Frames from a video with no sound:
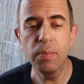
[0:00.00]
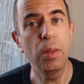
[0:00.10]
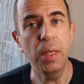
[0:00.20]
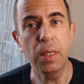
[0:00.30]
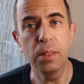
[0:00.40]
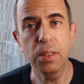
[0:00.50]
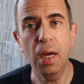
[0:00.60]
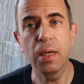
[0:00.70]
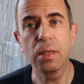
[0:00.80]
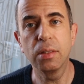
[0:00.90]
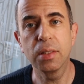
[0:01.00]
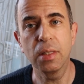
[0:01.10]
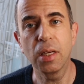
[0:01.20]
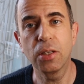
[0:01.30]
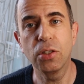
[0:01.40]
The entire
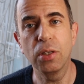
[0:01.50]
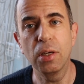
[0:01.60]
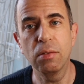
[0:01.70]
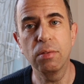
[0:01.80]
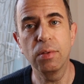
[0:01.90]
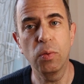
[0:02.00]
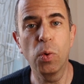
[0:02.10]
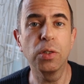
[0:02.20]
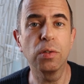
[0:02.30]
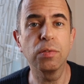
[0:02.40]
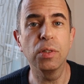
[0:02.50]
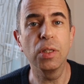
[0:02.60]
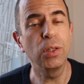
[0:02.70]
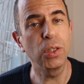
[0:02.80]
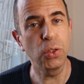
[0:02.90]
selection of the
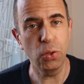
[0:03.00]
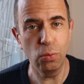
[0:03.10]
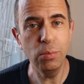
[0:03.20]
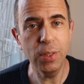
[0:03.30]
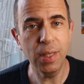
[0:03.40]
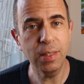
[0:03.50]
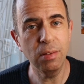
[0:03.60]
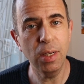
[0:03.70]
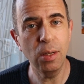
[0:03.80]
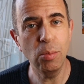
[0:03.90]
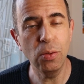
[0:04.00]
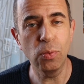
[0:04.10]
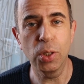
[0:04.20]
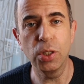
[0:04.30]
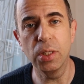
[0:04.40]
wonderful legumes that's available,
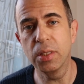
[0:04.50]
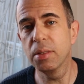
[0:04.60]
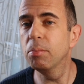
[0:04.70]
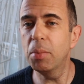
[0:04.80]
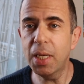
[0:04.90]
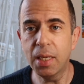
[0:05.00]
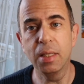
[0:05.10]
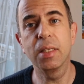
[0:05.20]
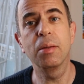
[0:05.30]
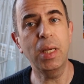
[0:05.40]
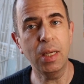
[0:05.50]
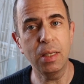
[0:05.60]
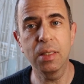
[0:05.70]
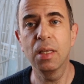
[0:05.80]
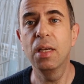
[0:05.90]
which is beans,
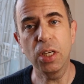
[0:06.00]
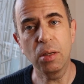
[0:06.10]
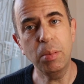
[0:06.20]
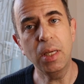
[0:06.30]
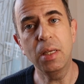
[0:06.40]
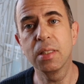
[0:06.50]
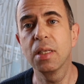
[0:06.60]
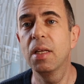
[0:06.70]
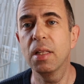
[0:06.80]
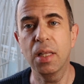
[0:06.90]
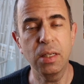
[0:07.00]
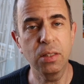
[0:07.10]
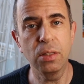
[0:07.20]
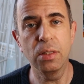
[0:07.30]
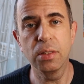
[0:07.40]
peas, chickpeas,
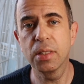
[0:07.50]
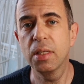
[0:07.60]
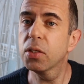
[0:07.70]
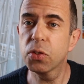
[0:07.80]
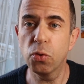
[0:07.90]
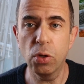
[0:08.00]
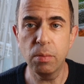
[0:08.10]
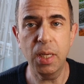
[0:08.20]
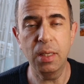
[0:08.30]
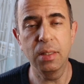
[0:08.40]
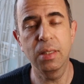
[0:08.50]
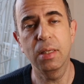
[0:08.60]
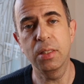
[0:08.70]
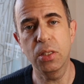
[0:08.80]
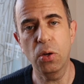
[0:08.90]
lentils, soybeans,
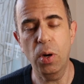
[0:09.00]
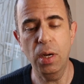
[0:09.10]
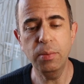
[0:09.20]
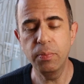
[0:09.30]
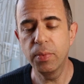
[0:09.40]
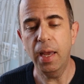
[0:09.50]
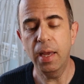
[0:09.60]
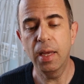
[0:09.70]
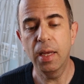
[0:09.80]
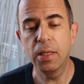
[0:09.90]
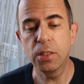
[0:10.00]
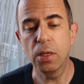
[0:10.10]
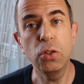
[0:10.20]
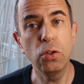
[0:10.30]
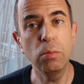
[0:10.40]
and so on. And
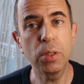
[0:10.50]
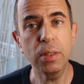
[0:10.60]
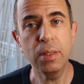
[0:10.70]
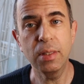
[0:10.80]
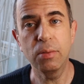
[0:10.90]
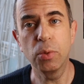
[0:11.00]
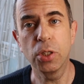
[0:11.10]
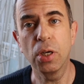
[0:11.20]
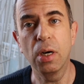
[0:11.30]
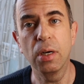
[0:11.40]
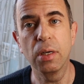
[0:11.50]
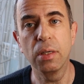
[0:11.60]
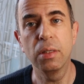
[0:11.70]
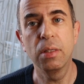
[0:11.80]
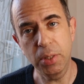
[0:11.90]
tubers, which
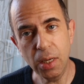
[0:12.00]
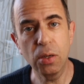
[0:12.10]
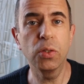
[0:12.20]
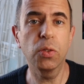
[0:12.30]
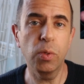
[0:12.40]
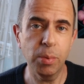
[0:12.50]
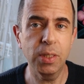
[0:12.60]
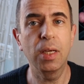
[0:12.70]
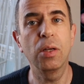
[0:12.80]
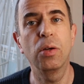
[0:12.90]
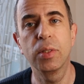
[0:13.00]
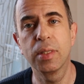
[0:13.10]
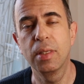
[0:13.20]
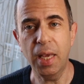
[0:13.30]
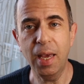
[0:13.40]
are potatoes, sweet
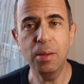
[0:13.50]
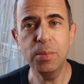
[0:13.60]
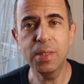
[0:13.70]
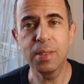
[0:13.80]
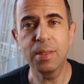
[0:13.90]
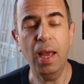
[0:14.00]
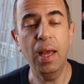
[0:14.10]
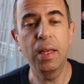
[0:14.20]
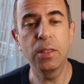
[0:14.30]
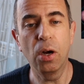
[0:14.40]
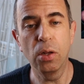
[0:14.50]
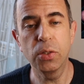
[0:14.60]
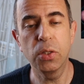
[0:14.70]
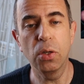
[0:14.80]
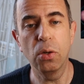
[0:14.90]
potatoes, yams, and
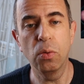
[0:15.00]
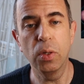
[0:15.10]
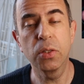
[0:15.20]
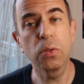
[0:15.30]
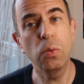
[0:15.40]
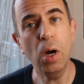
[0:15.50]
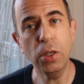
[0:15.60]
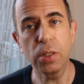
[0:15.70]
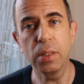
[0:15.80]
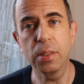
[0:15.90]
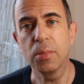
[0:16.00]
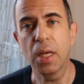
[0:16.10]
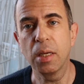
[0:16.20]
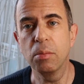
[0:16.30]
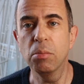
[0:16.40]
also squashes
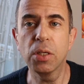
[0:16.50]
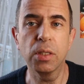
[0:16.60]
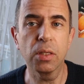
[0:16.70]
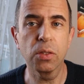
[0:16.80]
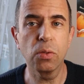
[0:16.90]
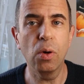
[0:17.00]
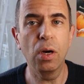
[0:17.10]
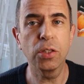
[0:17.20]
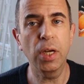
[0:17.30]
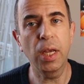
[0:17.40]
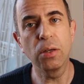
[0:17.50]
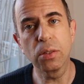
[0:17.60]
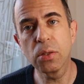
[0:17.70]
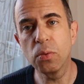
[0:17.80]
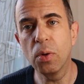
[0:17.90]
like butternut squash,
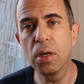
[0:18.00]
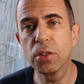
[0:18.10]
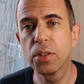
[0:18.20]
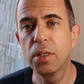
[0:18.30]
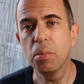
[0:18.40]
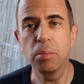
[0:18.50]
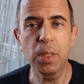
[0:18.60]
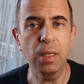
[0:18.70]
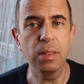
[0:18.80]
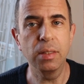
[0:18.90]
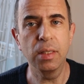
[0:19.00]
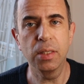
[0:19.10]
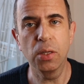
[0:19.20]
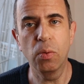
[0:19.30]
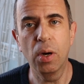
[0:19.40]
acorn squash, pumpkins, and
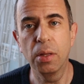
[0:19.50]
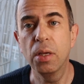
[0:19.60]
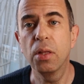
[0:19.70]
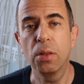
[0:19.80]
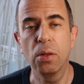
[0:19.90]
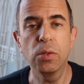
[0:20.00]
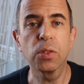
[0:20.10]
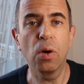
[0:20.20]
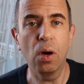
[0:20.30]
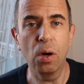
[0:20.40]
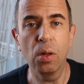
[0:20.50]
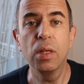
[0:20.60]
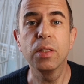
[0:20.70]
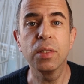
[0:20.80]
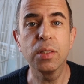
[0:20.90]
so on. Those are all
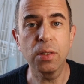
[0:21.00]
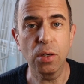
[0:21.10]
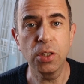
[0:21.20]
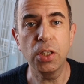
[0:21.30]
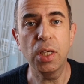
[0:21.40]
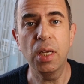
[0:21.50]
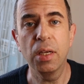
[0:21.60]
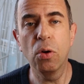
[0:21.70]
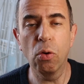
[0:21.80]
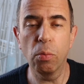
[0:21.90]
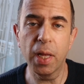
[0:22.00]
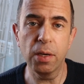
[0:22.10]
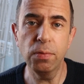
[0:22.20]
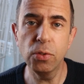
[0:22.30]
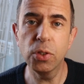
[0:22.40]
starchy whole
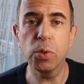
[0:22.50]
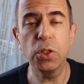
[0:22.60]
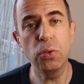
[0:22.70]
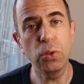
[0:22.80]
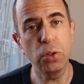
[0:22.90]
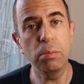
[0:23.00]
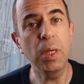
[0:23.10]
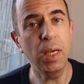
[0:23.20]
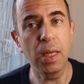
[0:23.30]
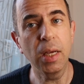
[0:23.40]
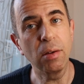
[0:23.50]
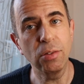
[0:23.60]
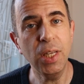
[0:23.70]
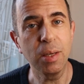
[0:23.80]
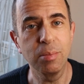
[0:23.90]
plant foods which you should be eating
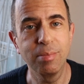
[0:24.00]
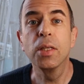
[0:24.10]
every day.